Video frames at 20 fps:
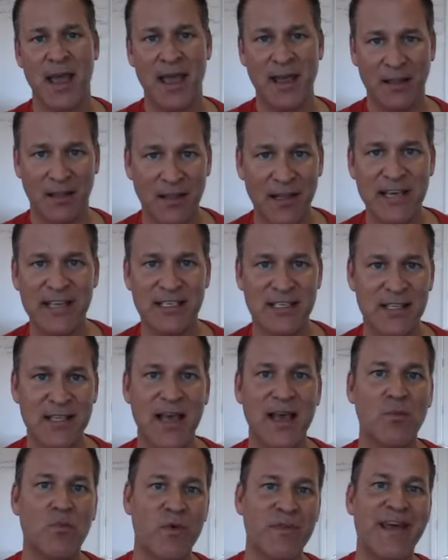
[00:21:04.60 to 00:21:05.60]
at least
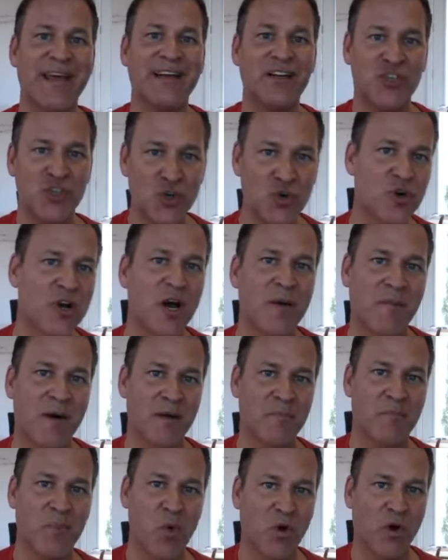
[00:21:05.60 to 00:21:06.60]
then when they do come
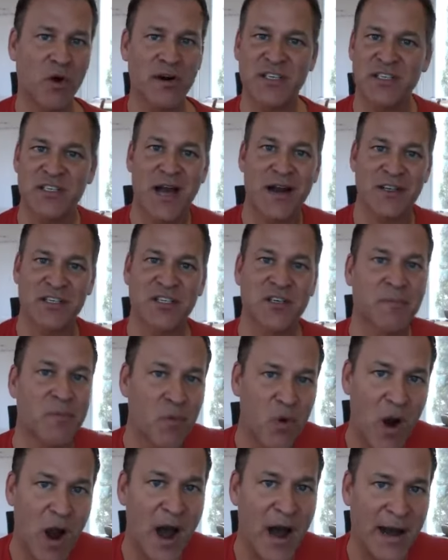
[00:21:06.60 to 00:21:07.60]
on board, it's not a
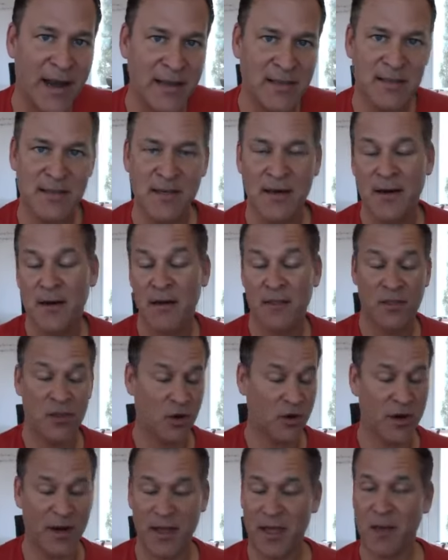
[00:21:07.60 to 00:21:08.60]
surprise.
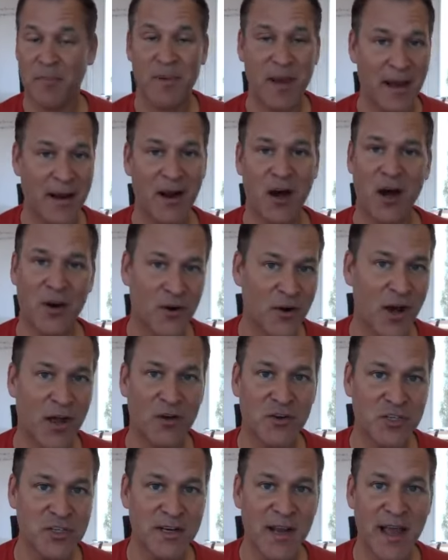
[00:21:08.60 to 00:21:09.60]
They're going to get paid
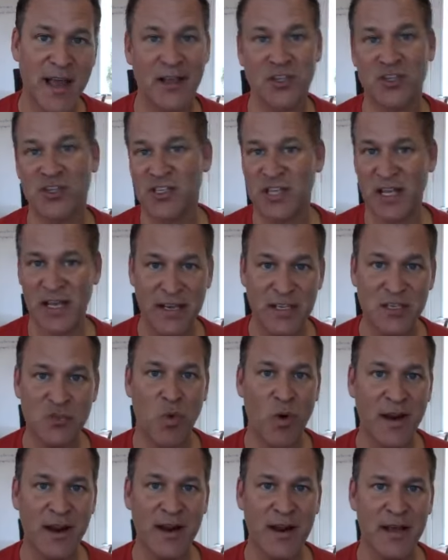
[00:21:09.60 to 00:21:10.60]
$100 a day. It just
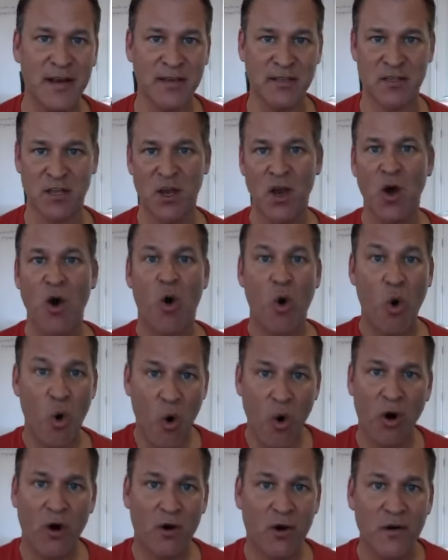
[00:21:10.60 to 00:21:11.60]
is what it is.
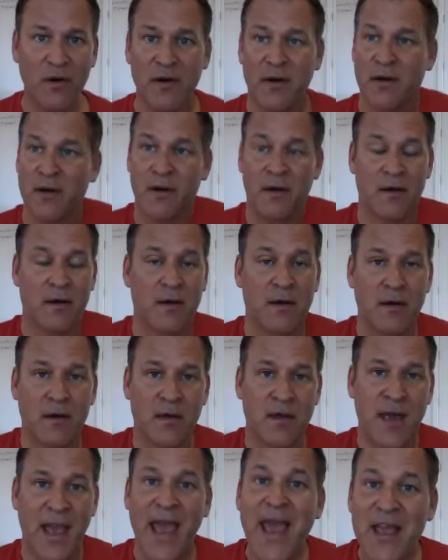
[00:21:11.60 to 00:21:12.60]
Or
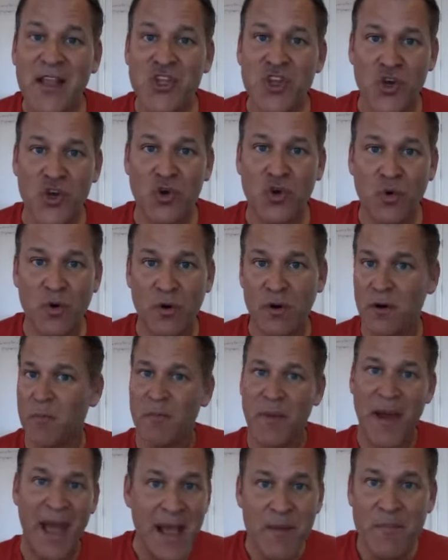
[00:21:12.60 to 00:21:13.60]
can you
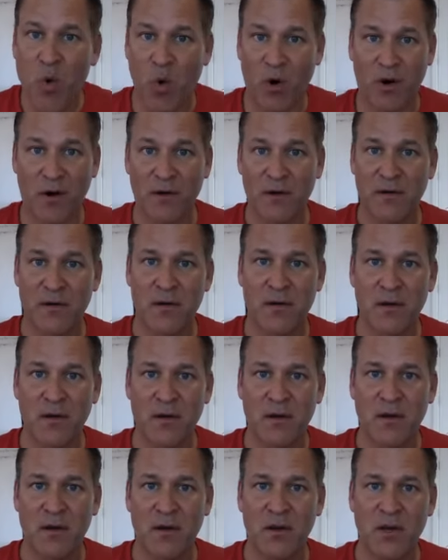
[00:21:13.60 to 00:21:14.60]
pay more?
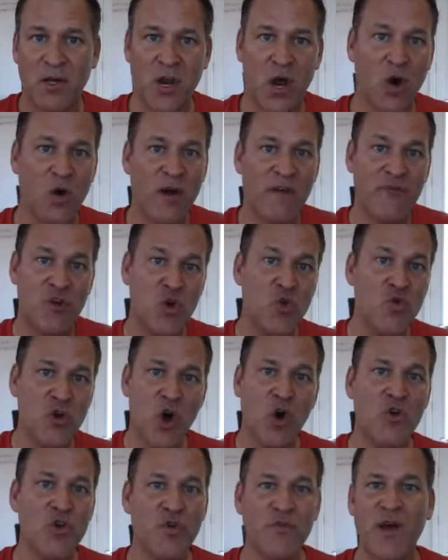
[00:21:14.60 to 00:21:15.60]
You know, if you
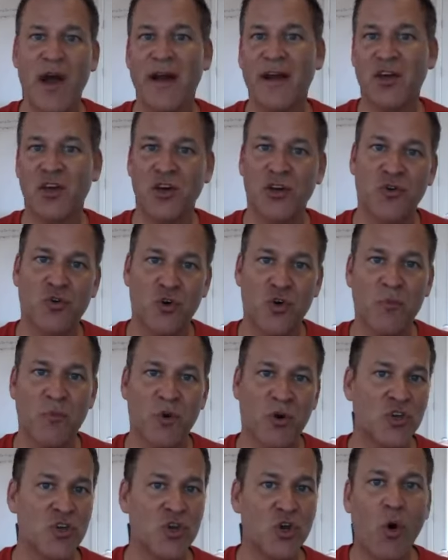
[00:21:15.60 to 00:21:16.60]
know you've got a good
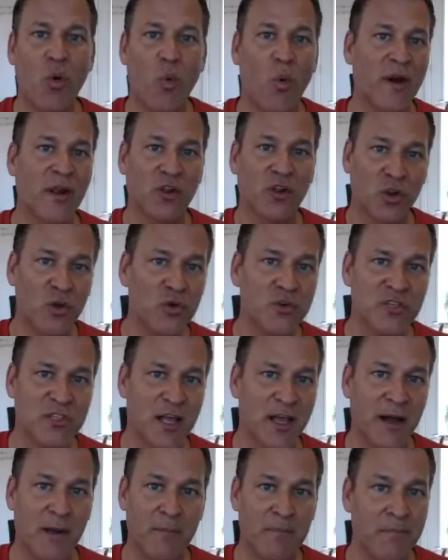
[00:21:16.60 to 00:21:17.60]
groomer and you don't want to
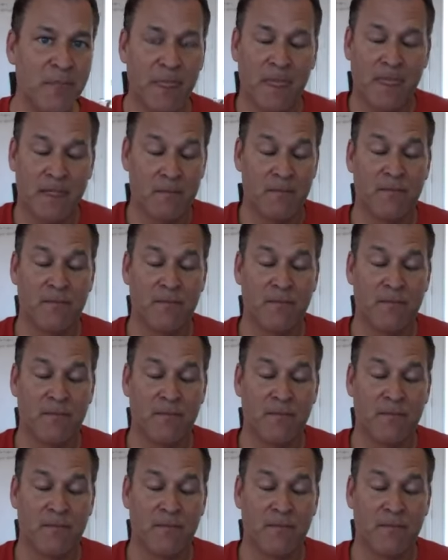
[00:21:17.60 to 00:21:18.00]
lose them,